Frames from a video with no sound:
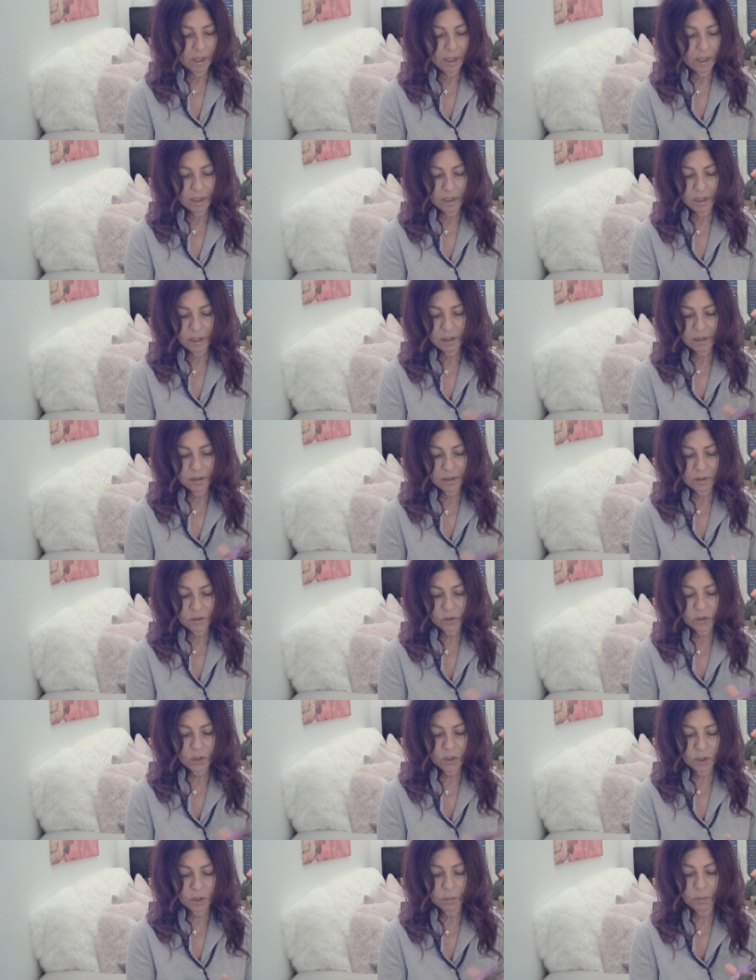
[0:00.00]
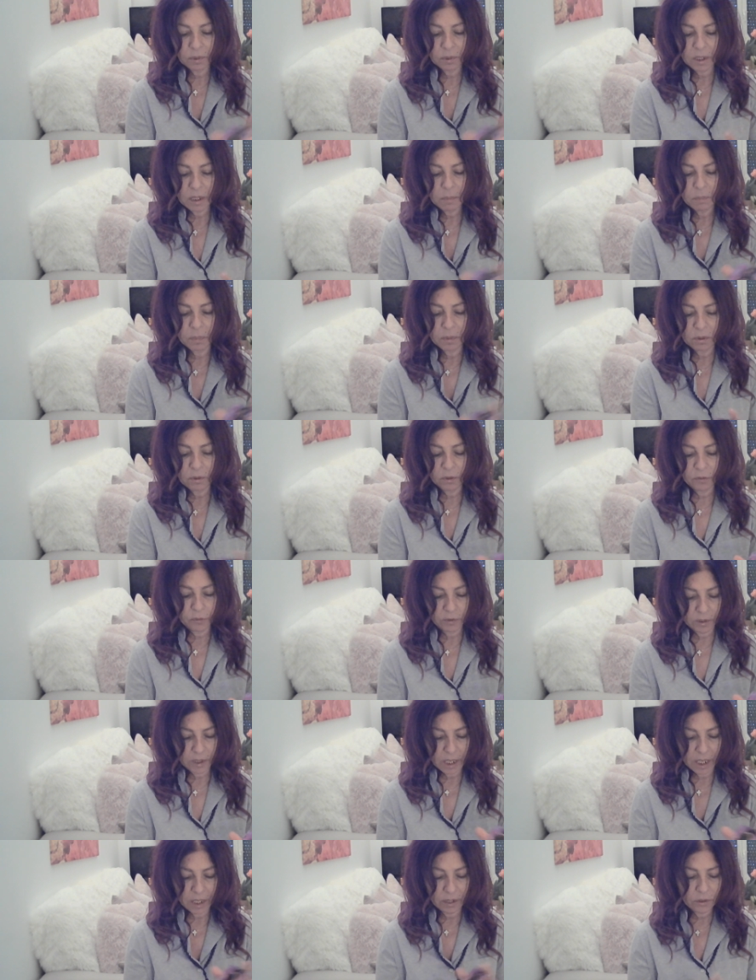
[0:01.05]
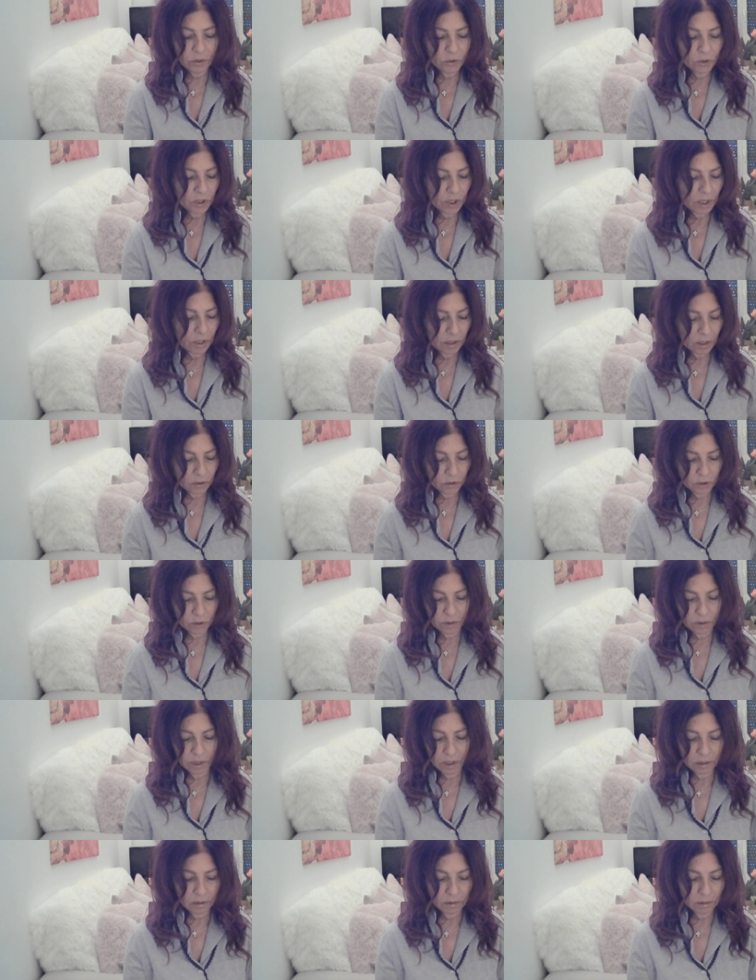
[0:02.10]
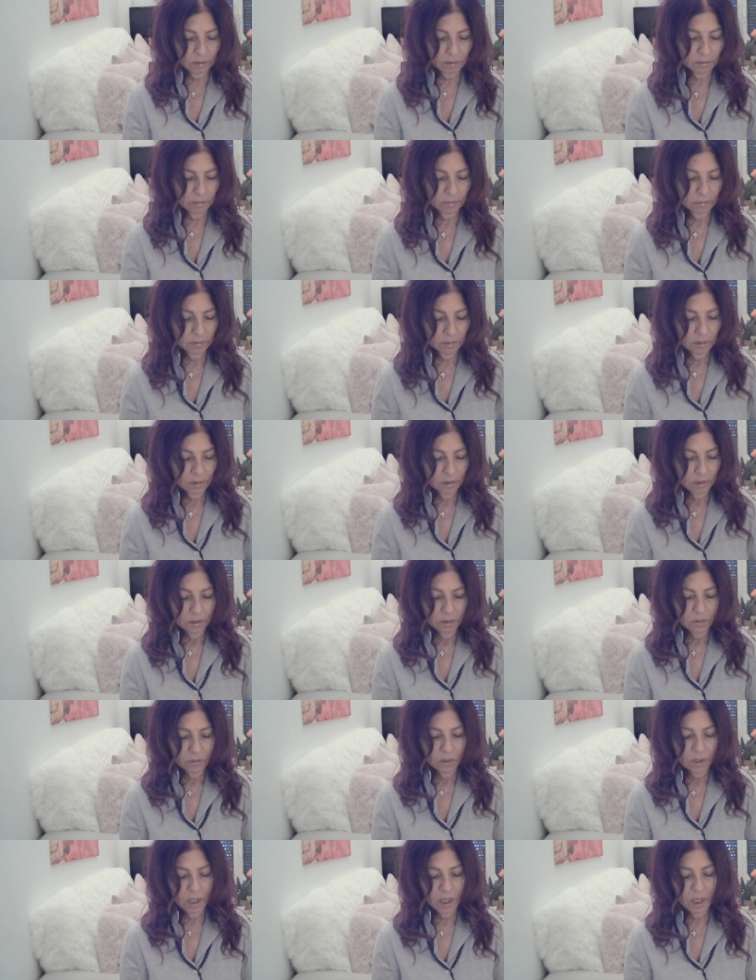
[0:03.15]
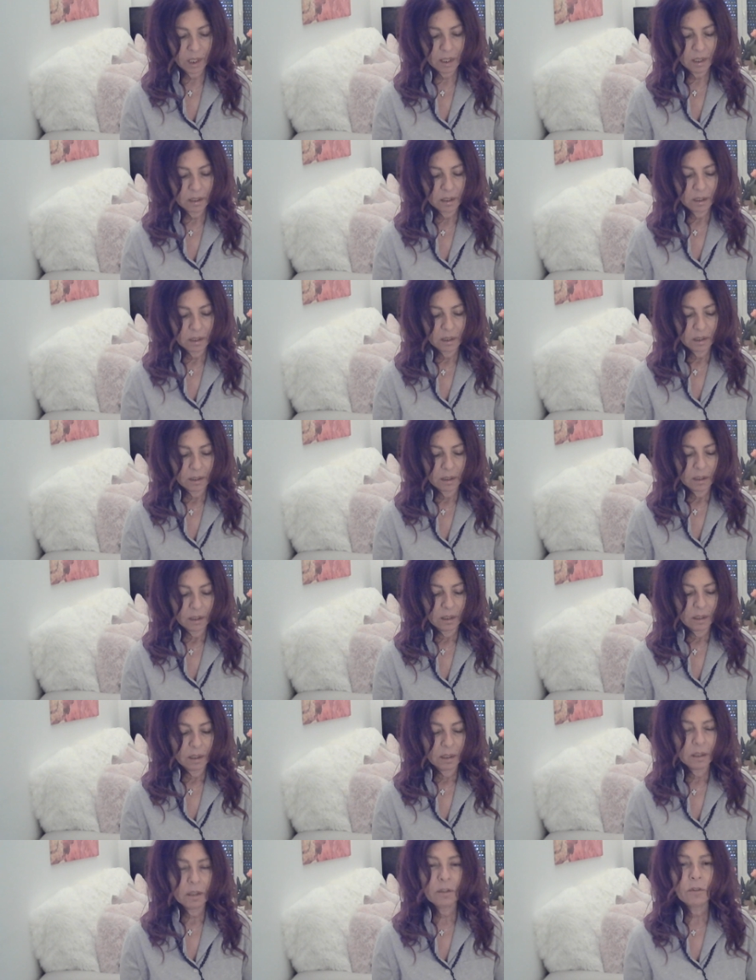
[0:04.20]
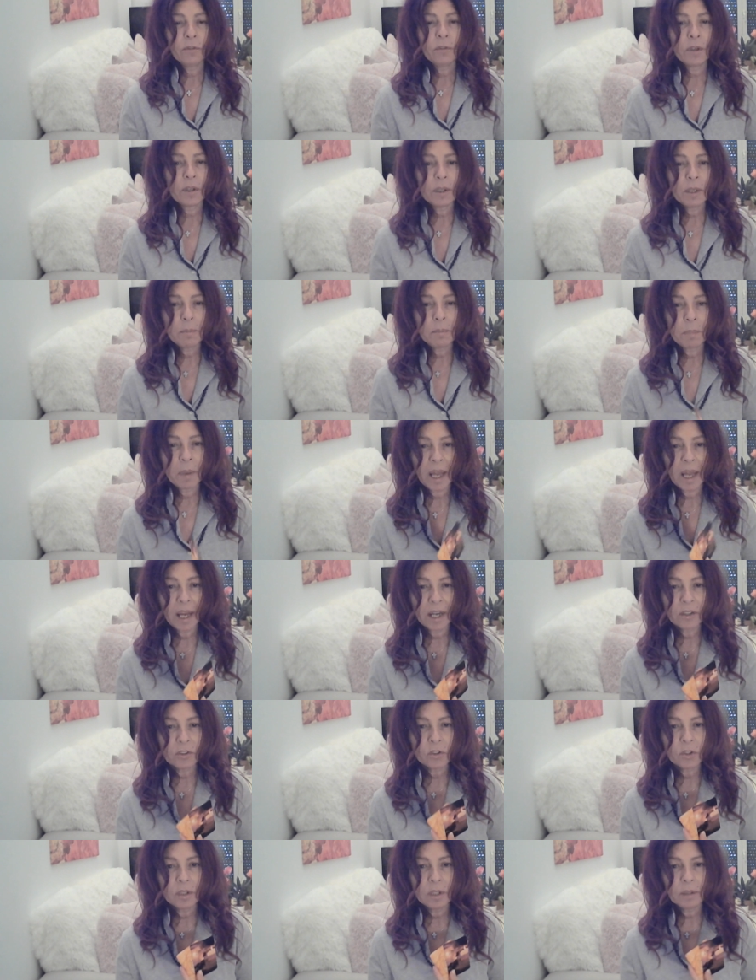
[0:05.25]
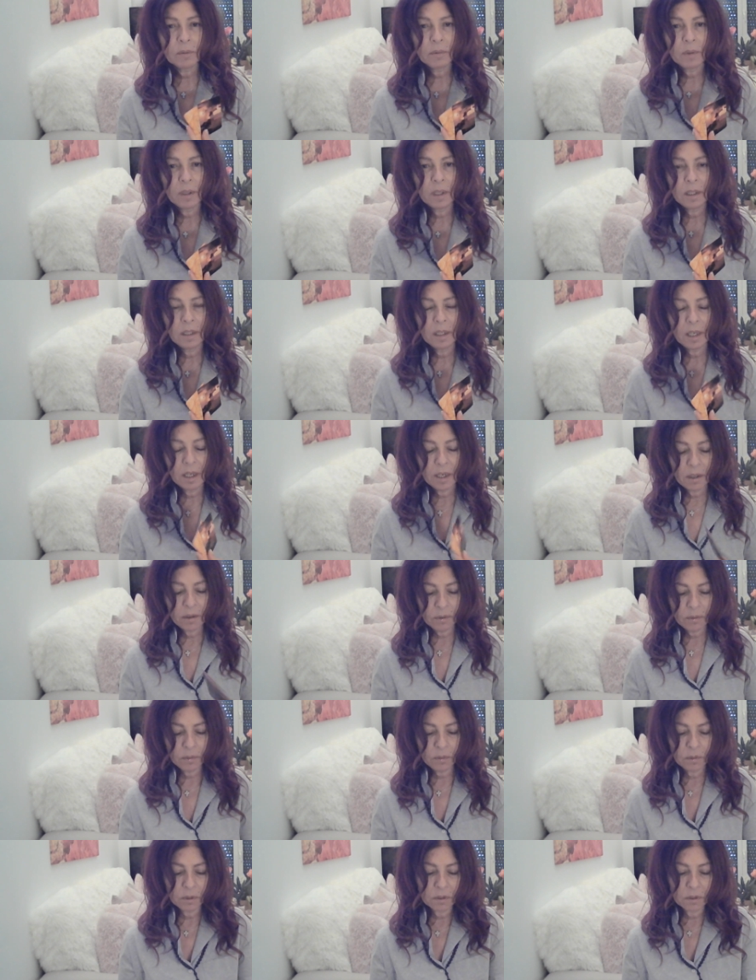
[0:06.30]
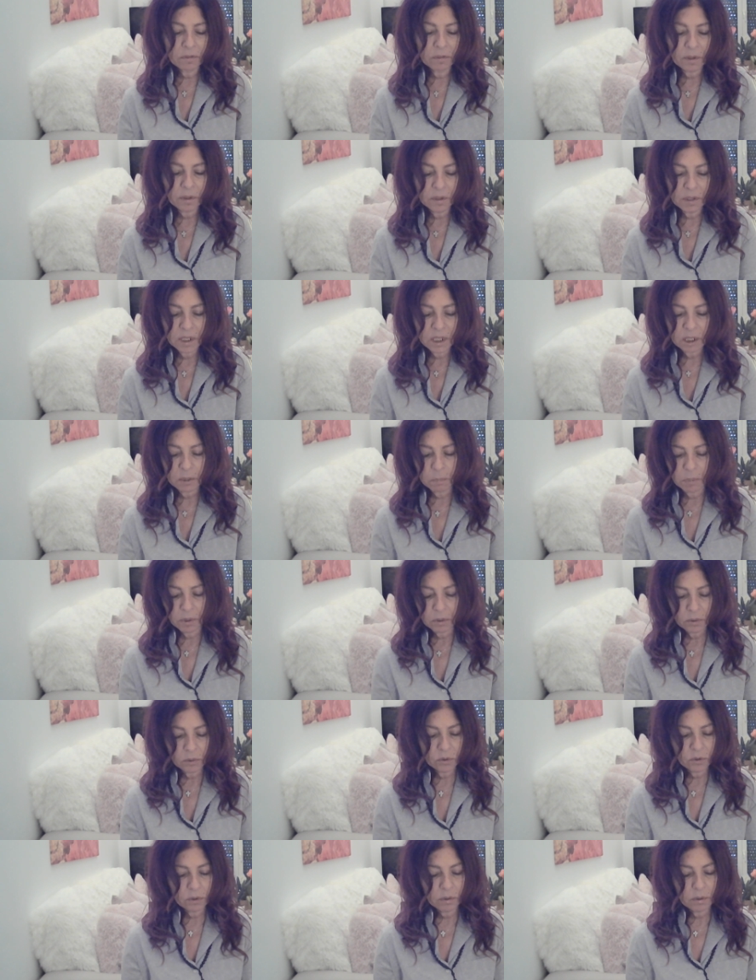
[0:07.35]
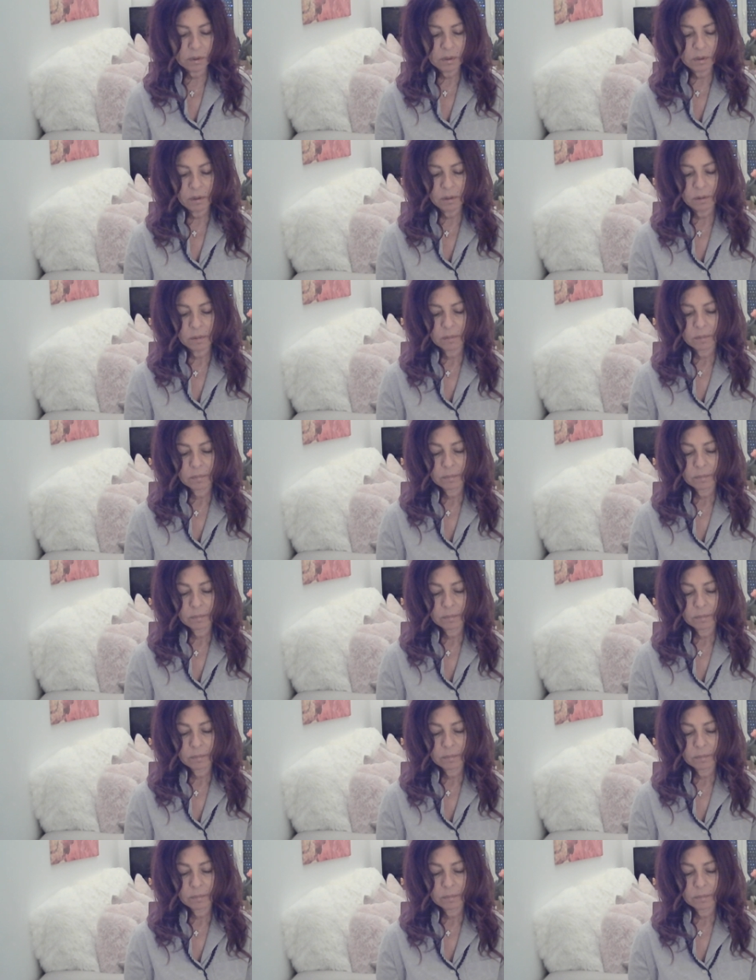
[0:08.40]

And it's just a really beautiful energy that you're in. Okay? You're very passionate right now. You're very spiritual.